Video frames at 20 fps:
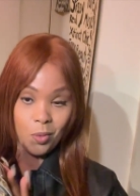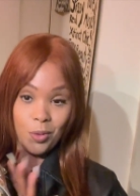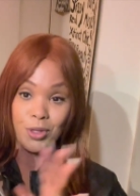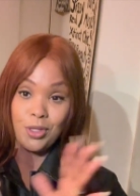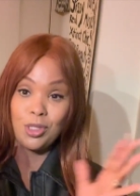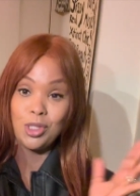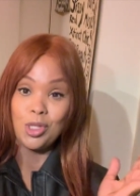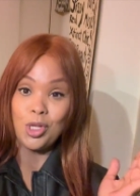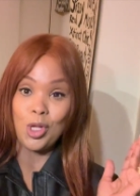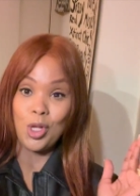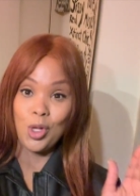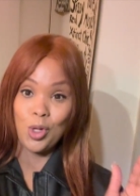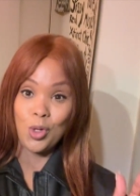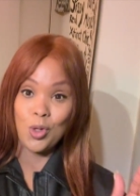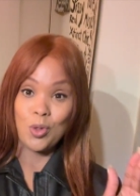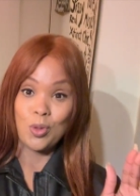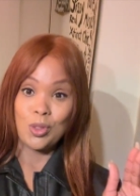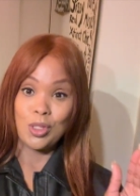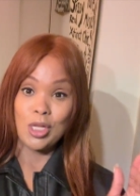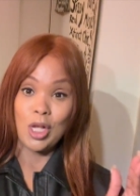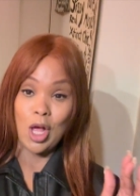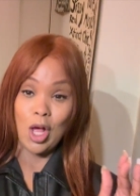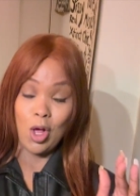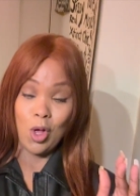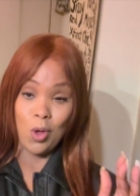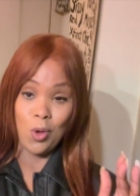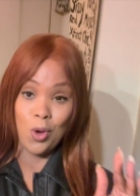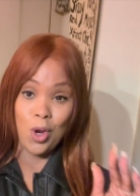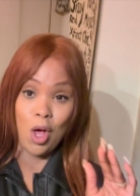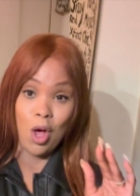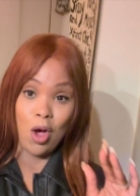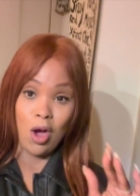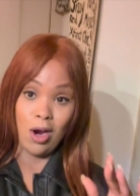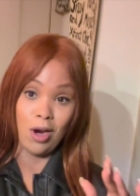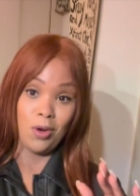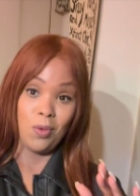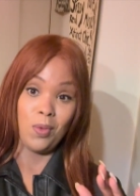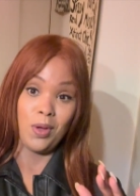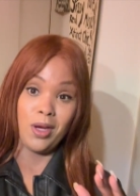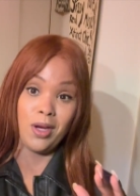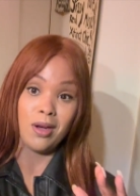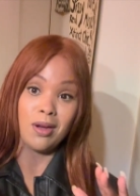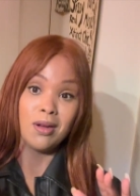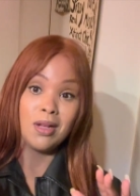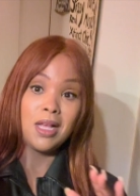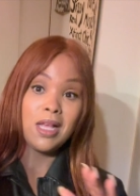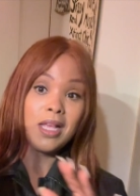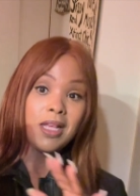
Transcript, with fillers: with two-tone hardware.